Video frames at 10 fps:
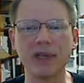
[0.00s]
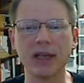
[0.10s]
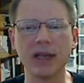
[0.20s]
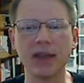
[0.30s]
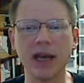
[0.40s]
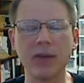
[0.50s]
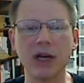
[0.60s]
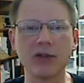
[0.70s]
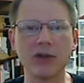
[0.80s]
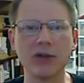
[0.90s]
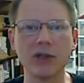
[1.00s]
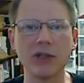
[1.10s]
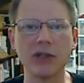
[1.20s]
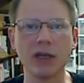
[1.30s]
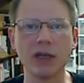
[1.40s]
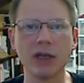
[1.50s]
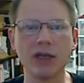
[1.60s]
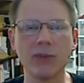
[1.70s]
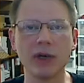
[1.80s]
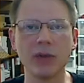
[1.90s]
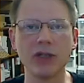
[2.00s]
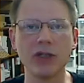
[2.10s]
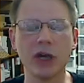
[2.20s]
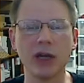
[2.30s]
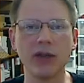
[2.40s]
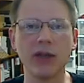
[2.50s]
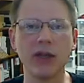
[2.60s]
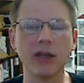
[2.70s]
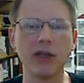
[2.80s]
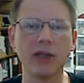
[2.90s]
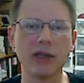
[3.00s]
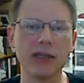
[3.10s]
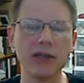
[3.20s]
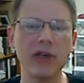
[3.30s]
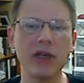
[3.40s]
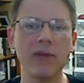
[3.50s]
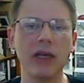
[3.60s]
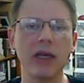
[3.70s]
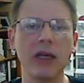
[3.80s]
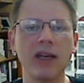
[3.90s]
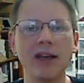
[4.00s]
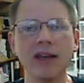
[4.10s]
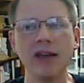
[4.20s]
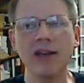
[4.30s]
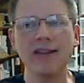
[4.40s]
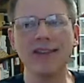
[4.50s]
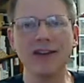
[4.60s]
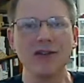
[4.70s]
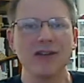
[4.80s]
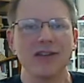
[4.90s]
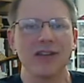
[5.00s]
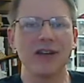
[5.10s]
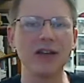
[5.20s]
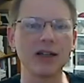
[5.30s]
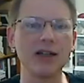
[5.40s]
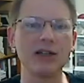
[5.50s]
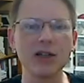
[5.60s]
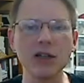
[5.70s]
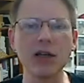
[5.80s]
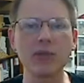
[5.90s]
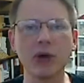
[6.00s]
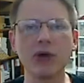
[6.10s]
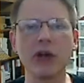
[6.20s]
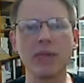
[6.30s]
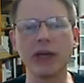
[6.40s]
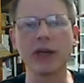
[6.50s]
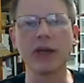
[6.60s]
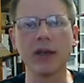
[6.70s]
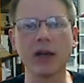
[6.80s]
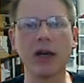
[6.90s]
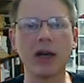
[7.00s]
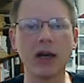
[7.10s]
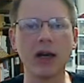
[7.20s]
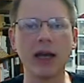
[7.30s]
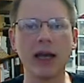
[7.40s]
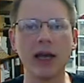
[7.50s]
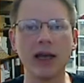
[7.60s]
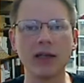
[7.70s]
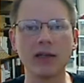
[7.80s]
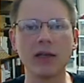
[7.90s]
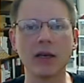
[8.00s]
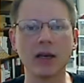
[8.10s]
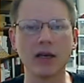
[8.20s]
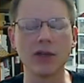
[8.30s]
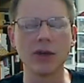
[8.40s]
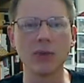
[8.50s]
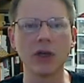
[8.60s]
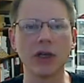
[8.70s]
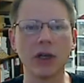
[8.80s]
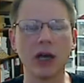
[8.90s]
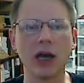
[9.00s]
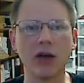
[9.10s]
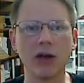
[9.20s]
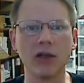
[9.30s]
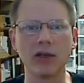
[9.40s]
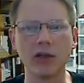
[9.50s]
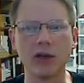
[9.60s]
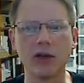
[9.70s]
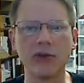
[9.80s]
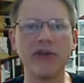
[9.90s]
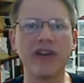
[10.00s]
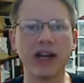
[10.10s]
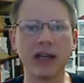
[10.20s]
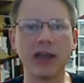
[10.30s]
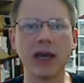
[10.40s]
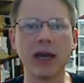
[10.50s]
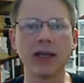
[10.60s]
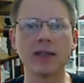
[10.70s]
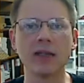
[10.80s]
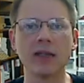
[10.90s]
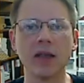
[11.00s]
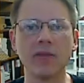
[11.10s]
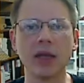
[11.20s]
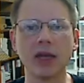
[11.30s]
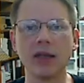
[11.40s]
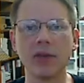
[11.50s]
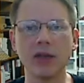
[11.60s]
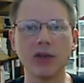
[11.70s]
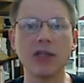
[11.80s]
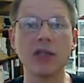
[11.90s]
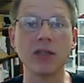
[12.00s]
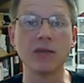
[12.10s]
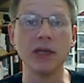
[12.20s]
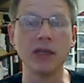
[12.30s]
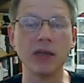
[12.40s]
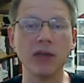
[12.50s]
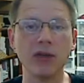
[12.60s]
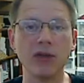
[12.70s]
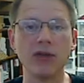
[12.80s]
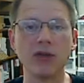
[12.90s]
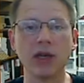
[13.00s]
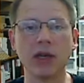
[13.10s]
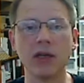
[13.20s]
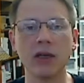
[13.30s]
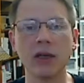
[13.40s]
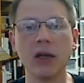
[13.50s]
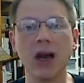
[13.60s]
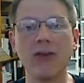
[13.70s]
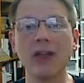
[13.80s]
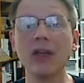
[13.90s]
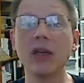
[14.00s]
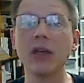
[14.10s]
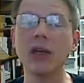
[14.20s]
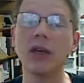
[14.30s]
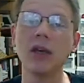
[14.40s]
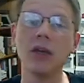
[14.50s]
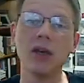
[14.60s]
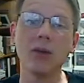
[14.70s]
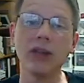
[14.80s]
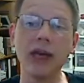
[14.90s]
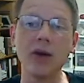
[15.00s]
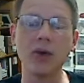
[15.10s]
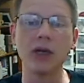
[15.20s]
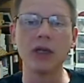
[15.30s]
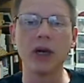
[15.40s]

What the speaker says: that module is pretty much done. The CV to MIDI, there's a lot of programming, so I'm working a lot on refining that and making the menu system easy to use. And I really, with that one,